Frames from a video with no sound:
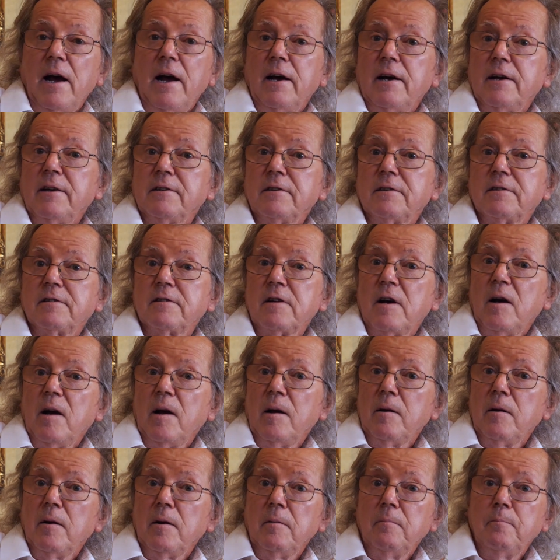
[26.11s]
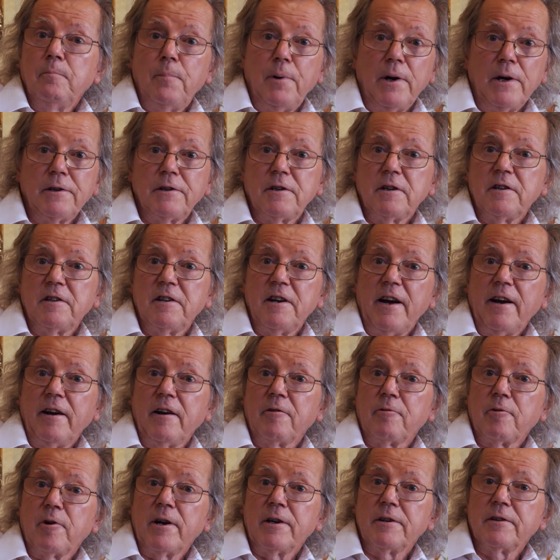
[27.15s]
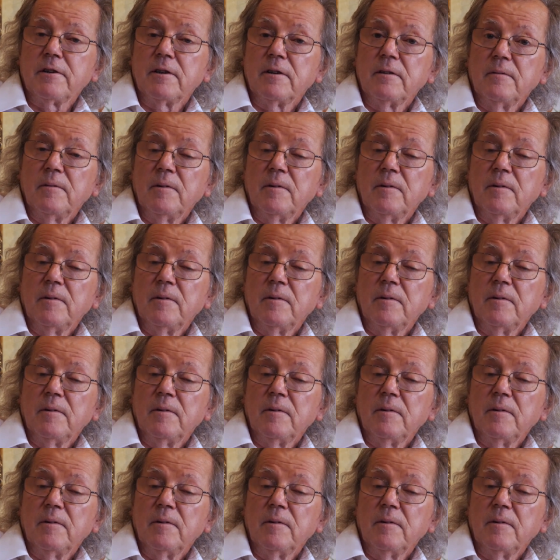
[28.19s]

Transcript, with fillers: as a painter decorator.